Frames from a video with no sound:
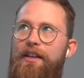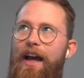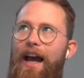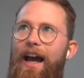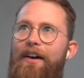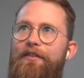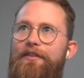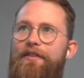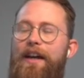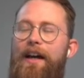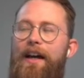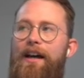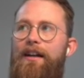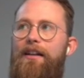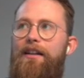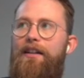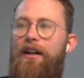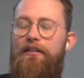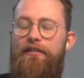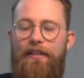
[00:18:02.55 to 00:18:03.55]

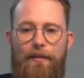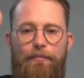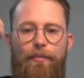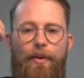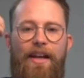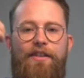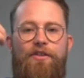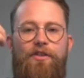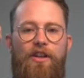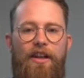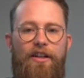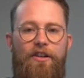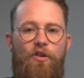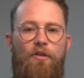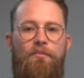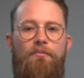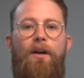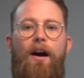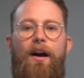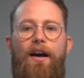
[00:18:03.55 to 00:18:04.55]
kind of like picture in your
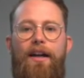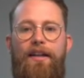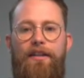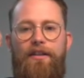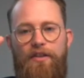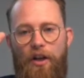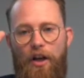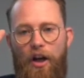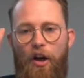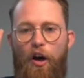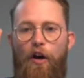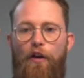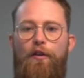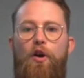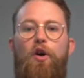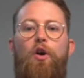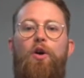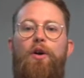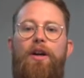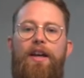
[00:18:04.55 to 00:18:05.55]
mind of
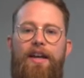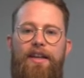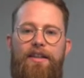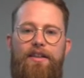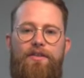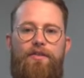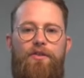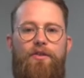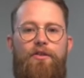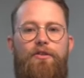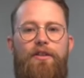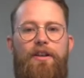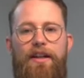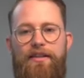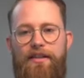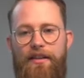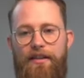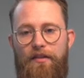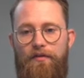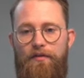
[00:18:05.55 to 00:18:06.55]
who it is you're
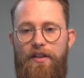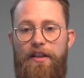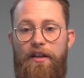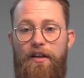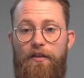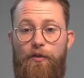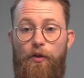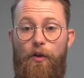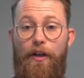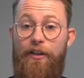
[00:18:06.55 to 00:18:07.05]
creating the video for.